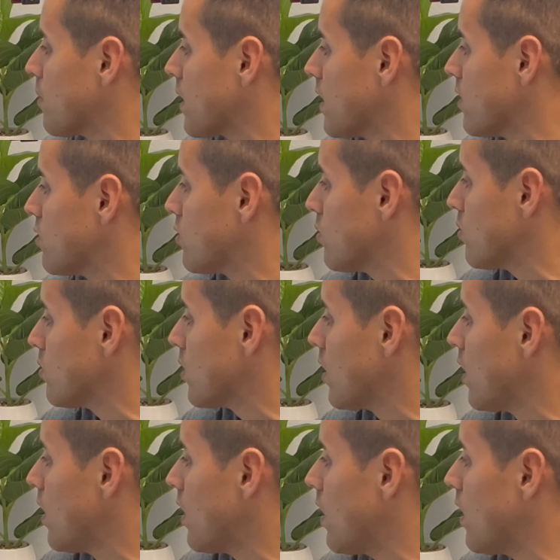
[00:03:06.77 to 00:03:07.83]
gonna choose
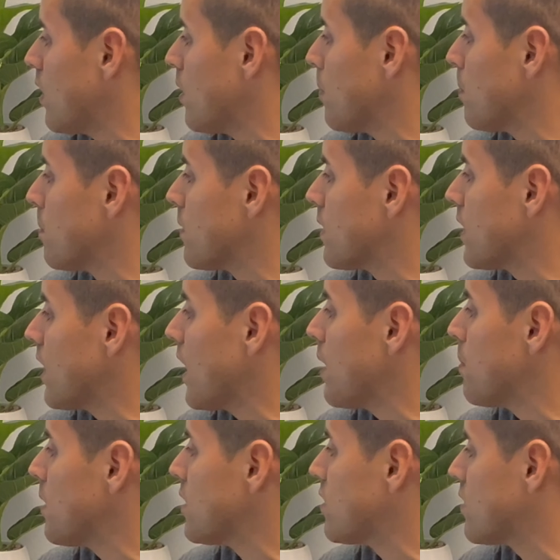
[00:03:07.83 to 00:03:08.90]
the
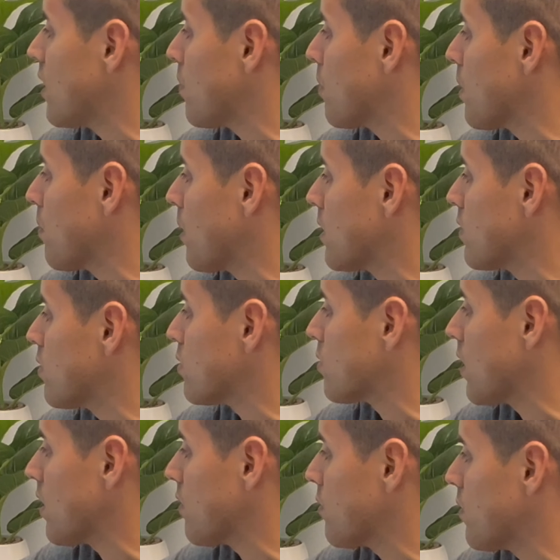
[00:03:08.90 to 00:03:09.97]
image that we want to
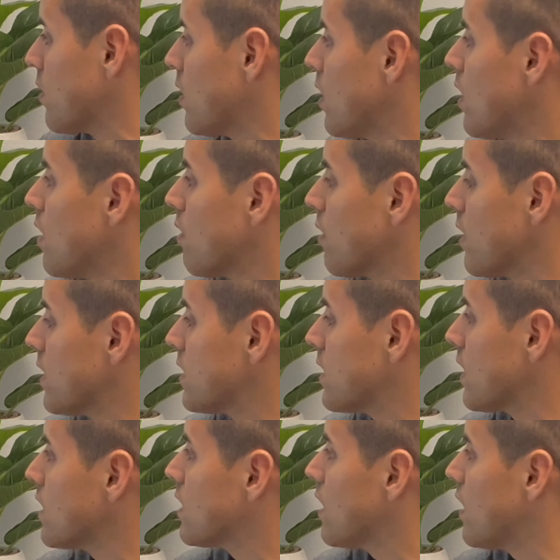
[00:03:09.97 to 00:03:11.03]
transfer. We're gonna
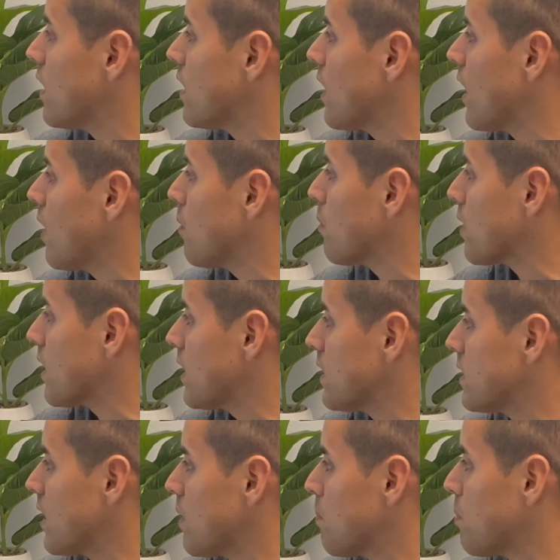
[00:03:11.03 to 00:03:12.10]
say done, and we're gonna
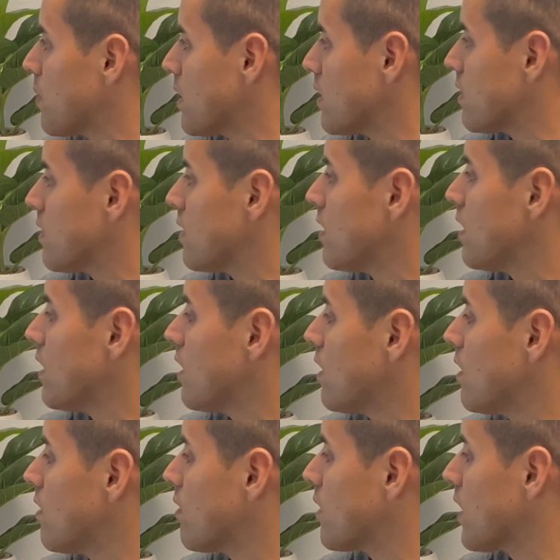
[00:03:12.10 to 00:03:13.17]
say print.
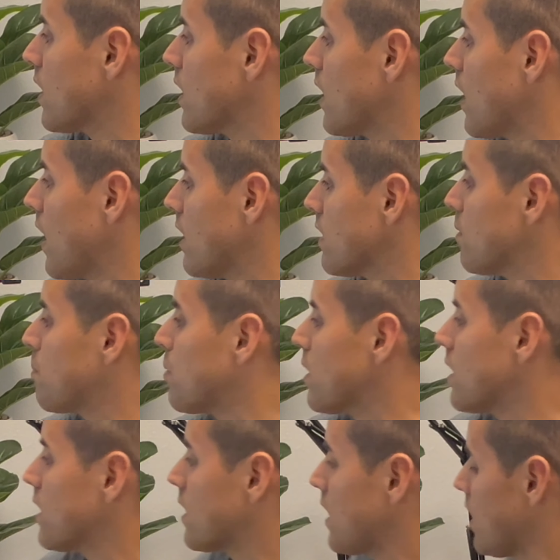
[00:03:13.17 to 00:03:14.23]
Okay, and
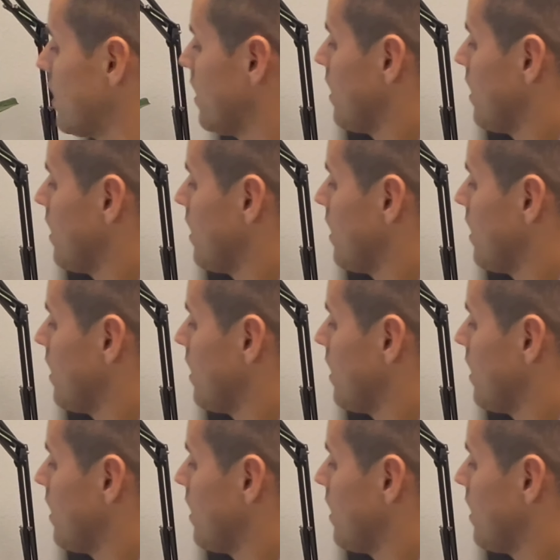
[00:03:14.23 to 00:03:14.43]
print again.